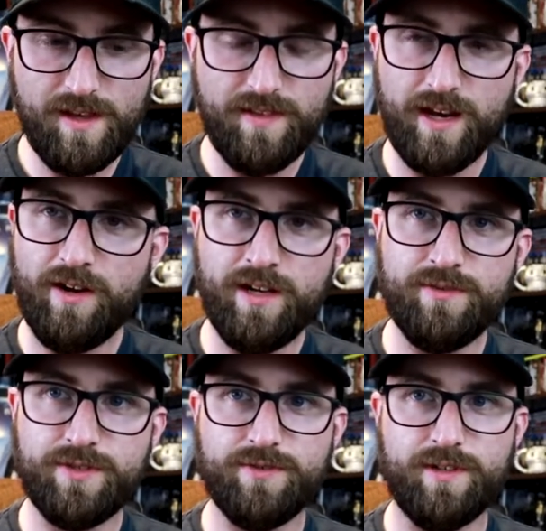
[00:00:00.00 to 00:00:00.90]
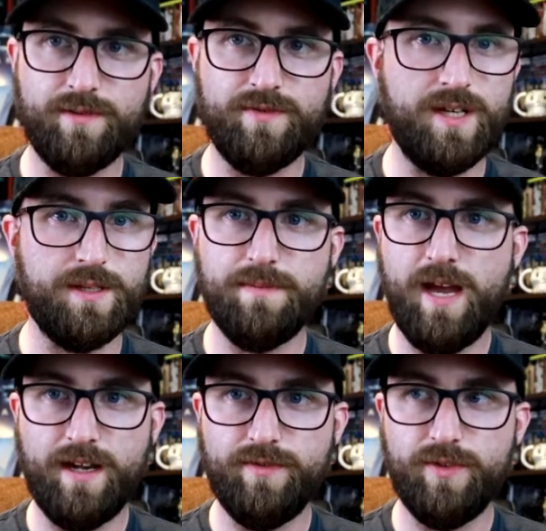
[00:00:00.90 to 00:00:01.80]
that audio story with James
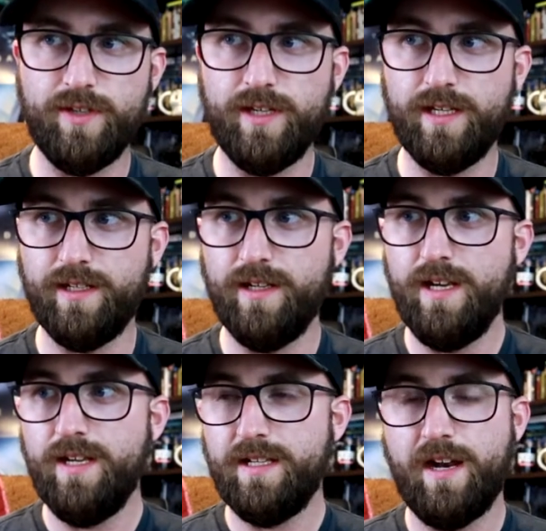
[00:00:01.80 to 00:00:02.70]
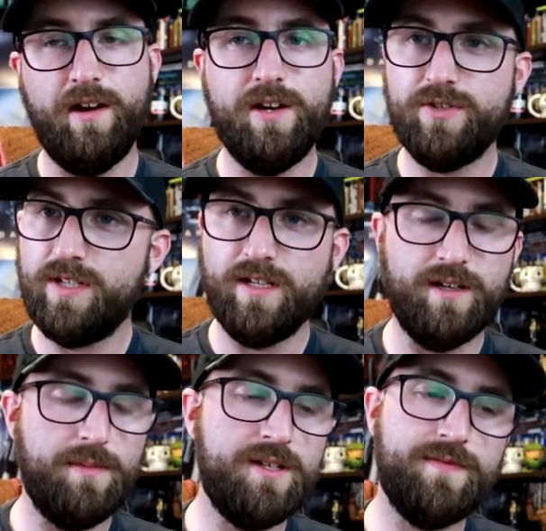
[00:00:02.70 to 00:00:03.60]
McAvoy and Taron Egerton
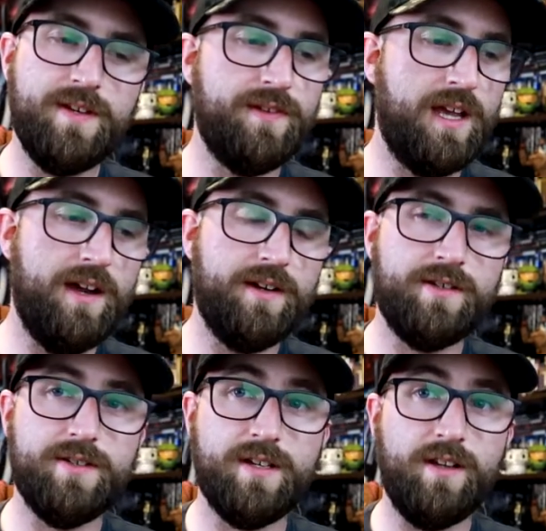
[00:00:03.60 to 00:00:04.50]
and a bunch of different characters.